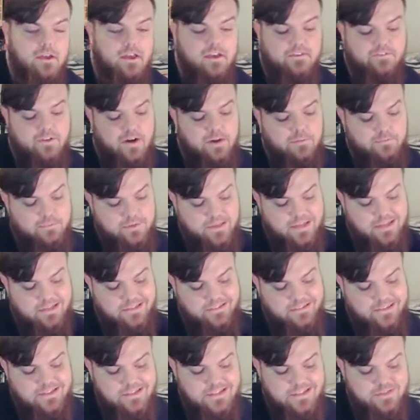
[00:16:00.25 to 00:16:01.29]
if I'm playing
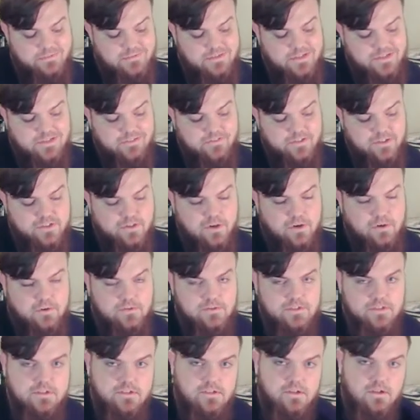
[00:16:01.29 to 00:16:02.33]
these specific
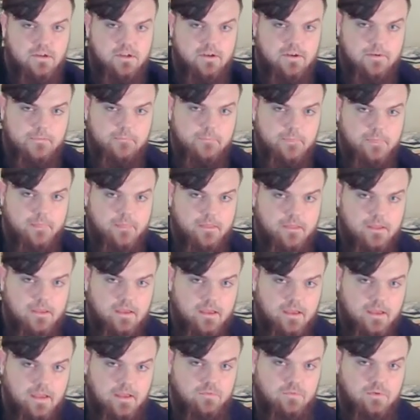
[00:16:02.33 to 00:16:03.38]
notes
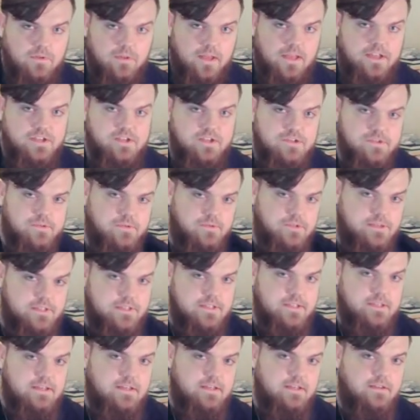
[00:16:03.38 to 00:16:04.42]
in relation to a
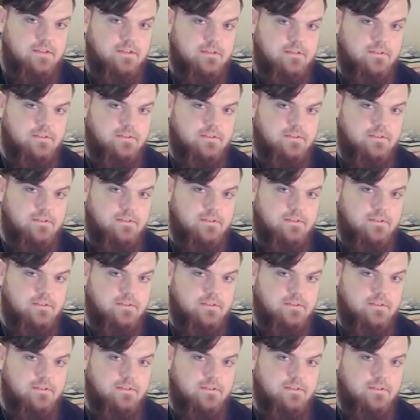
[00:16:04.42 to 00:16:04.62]
D,